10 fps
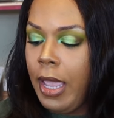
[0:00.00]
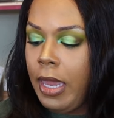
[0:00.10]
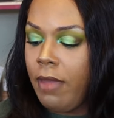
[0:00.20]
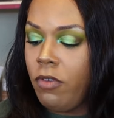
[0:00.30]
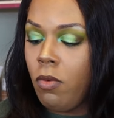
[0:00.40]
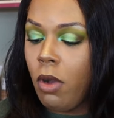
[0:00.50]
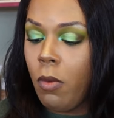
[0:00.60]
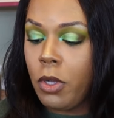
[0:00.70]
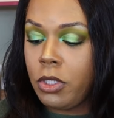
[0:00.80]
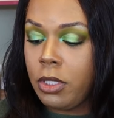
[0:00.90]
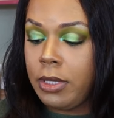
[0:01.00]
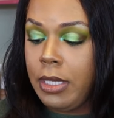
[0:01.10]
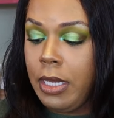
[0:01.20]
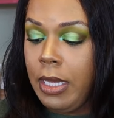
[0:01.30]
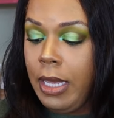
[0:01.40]
And if you all want to
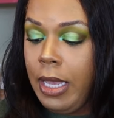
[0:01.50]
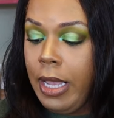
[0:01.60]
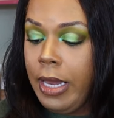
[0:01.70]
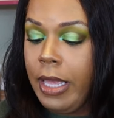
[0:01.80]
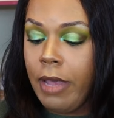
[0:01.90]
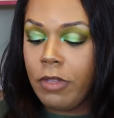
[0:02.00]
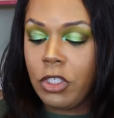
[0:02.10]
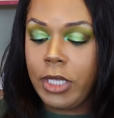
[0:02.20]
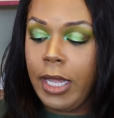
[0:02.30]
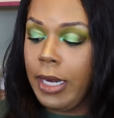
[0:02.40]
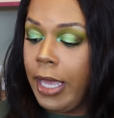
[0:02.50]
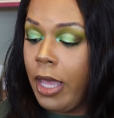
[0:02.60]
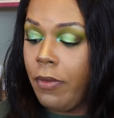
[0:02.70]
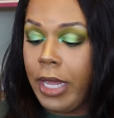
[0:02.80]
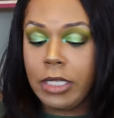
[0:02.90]
see any of the shade
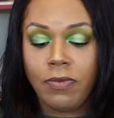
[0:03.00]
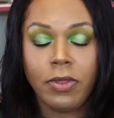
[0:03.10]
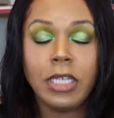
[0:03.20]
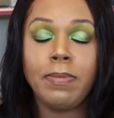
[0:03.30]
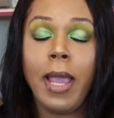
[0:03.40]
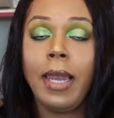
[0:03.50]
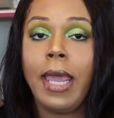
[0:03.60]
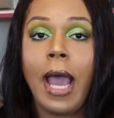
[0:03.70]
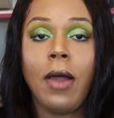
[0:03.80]
layout names for this palette,